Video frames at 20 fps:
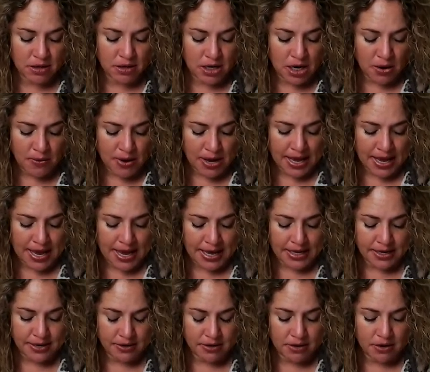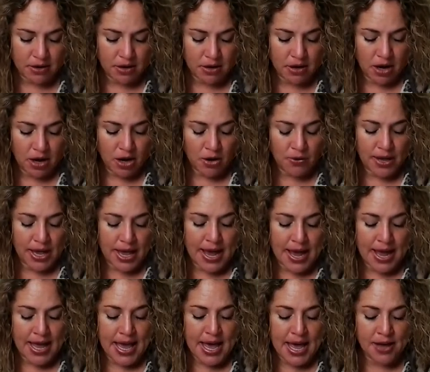Go ahead. Okay,
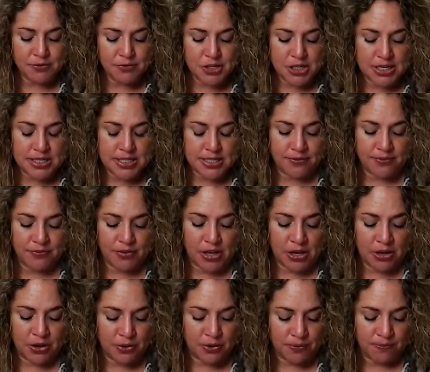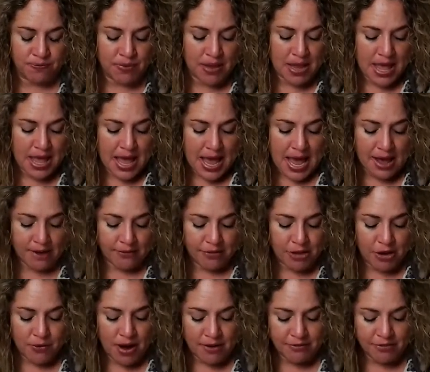I have just a few. Have
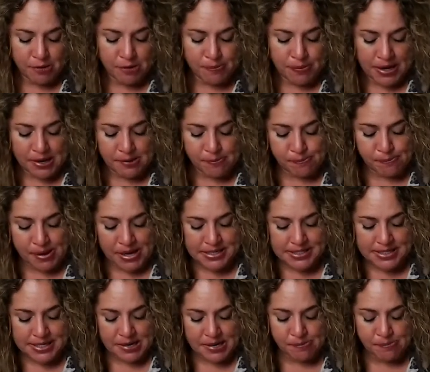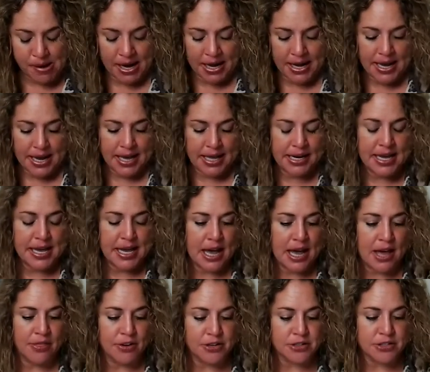you ever been bitten by any
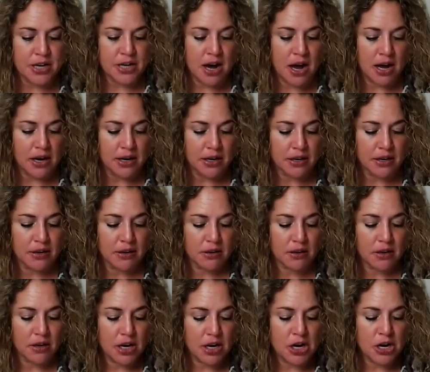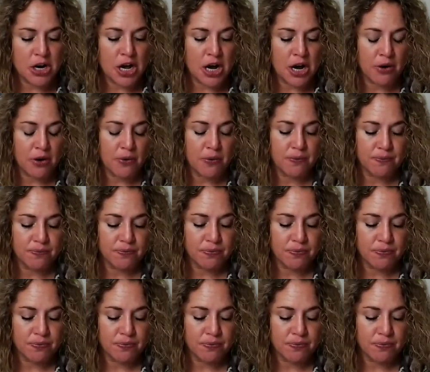other dog? No.